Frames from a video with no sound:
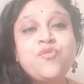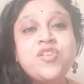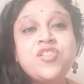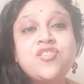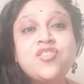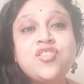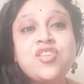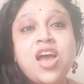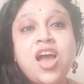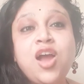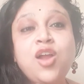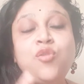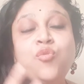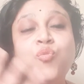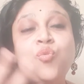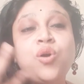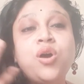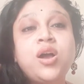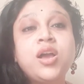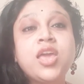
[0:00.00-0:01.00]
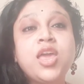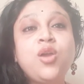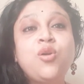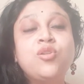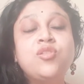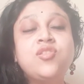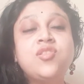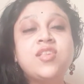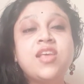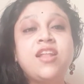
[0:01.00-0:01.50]
start working
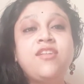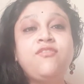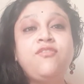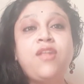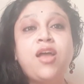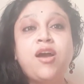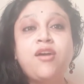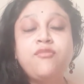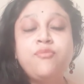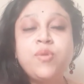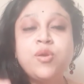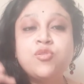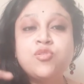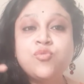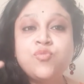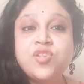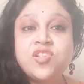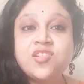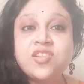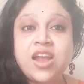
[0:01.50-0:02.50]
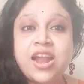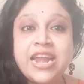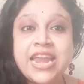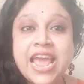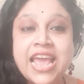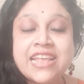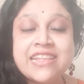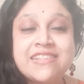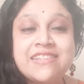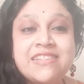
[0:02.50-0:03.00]
on self-love because we start
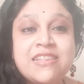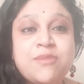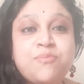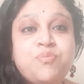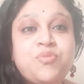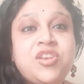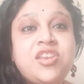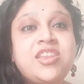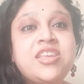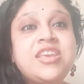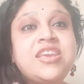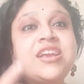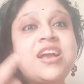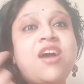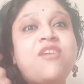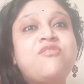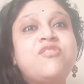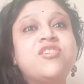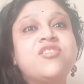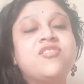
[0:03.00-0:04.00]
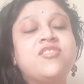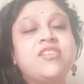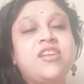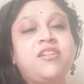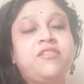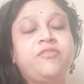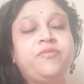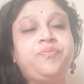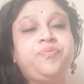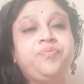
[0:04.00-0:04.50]
accepting
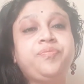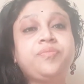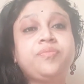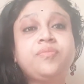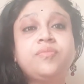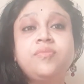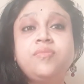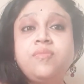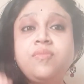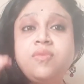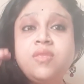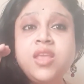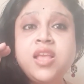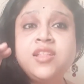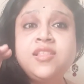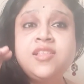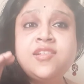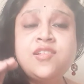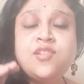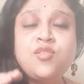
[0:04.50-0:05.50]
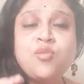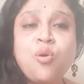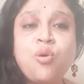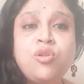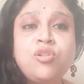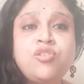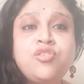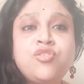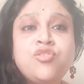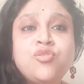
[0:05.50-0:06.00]
ourselves. This is
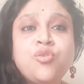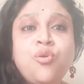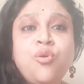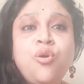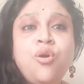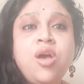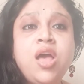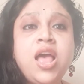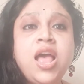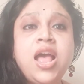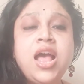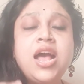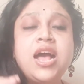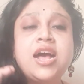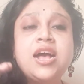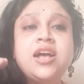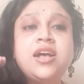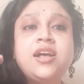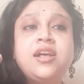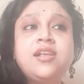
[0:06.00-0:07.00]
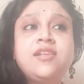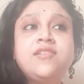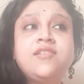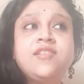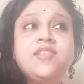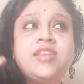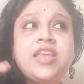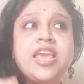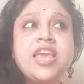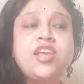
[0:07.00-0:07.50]
also a
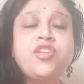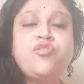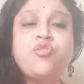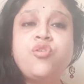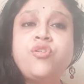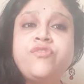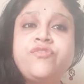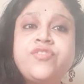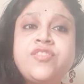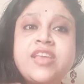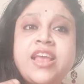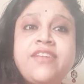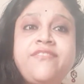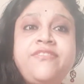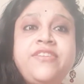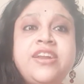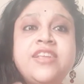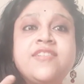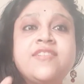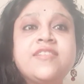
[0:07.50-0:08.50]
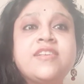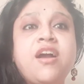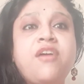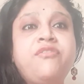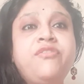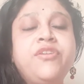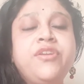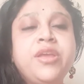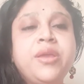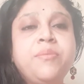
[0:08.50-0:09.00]
stage of
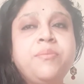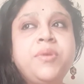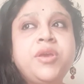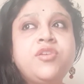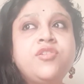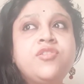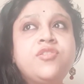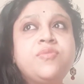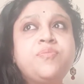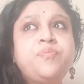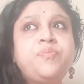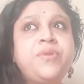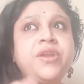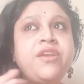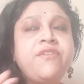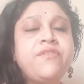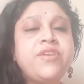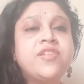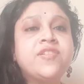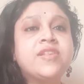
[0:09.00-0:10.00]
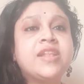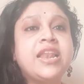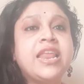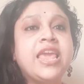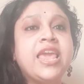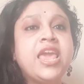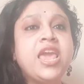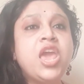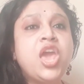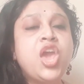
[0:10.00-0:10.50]
self-discovery, because previously